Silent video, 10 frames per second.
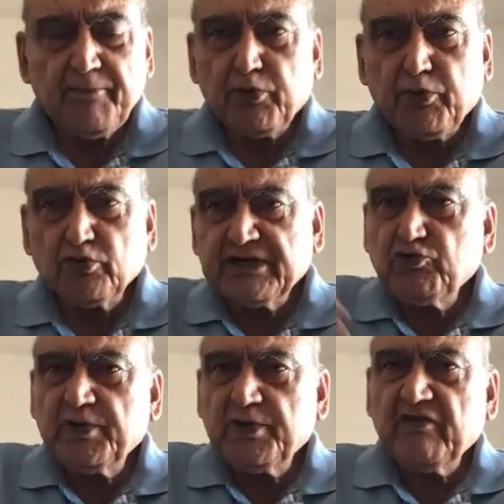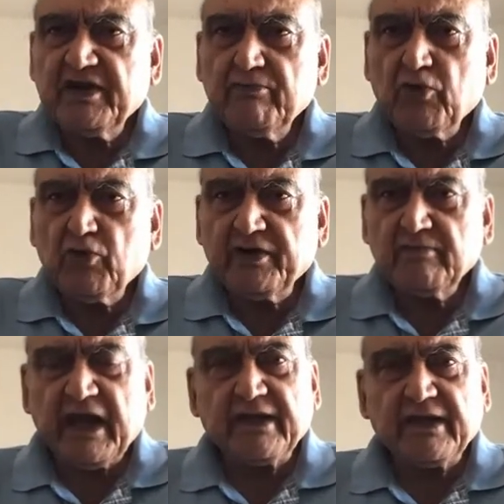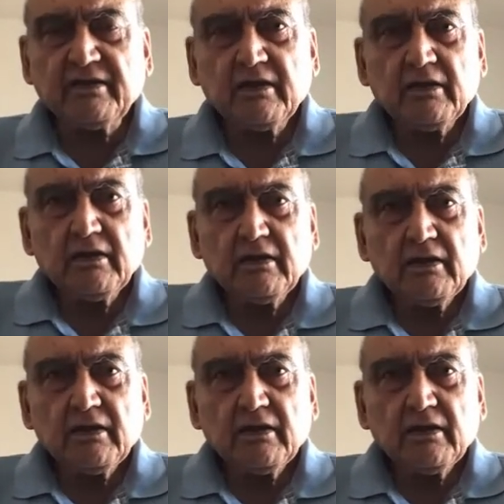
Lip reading: While posing to be a very modern man,